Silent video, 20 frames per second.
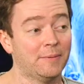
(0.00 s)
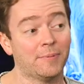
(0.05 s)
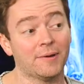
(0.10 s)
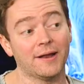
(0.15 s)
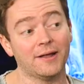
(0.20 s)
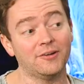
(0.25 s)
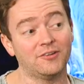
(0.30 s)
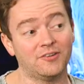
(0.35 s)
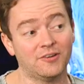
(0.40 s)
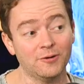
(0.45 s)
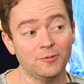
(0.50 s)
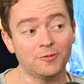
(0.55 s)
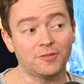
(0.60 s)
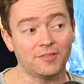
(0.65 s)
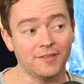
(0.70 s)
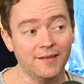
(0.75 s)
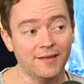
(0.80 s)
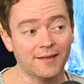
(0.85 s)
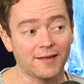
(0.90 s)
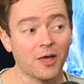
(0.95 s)
but I do
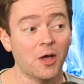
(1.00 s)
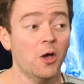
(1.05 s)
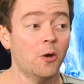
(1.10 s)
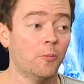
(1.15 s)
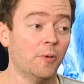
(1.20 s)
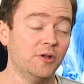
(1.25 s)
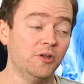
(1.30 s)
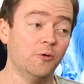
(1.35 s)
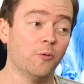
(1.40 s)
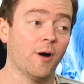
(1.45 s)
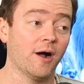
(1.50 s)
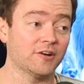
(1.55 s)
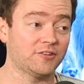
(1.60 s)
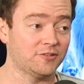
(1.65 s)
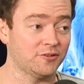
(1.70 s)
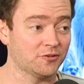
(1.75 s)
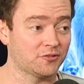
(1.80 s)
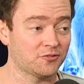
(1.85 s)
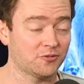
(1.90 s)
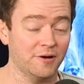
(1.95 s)
think when you watch
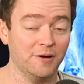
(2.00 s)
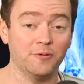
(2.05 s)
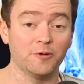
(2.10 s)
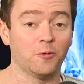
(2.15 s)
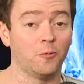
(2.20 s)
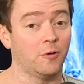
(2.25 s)
this trailer,